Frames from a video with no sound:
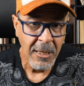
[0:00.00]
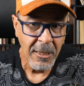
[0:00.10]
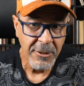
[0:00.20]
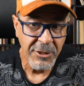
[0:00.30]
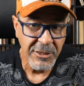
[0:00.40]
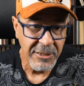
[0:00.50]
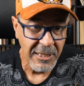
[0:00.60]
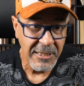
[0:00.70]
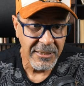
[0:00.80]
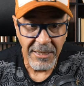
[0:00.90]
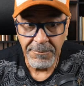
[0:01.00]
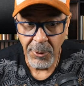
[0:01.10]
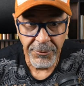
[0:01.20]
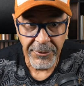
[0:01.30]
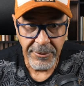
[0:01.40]
She said that they
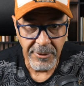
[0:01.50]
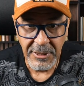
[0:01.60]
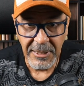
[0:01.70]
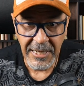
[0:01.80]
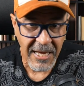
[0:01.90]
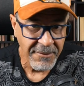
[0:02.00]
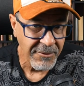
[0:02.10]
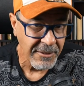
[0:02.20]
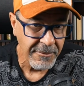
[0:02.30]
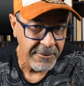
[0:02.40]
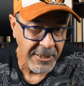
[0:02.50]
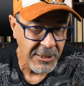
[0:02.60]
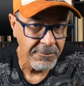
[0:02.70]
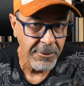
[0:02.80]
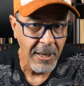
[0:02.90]
both agreed that they have an
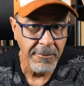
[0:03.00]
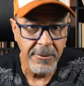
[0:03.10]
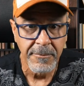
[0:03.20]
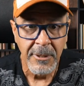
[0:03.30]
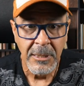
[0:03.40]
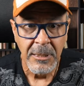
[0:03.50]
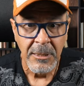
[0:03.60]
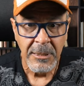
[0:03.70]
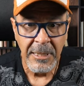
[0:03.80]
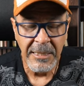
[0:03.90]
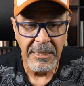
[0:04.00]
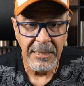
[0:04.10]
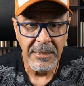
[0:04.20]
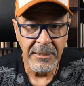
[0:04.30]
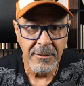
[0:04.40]
immigration problem
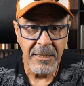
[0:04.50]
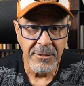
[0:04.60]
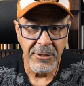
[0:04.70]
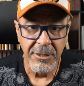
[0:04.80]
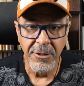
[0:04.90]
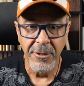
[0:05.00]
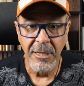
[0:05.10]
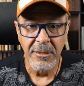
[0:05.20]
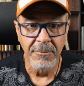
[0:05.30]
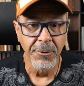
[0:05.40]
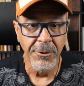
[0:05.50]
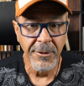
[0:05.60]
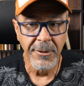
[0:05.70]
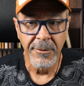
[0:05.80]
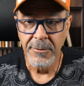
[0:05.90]
and that security on the
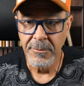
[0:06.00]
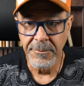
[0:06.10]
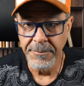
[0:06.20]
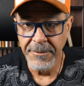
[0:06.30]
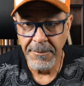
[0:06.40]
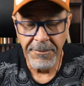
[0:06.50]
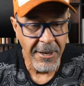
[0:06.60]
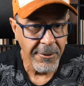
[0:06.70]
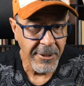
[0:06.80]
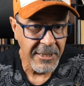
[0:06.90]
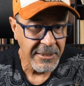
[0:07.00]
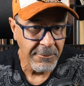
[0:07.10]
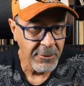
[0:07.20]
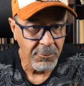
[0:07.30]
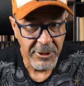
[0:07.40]
border would be a priority and they
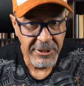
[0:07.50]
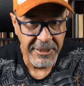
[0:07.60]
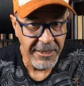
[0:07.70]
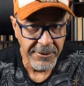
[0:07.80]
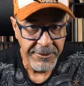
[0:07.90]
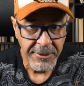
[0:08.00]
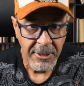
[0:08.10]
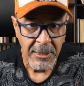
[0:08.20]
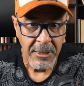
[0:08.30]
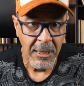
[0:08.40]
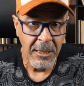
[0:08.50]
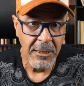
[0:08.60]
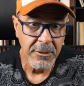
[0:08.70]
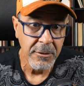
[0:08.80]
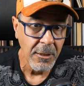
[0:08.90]
would work together.
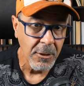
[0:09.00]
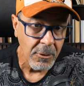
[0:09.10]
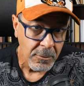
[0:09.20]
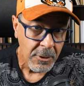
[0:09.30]
So,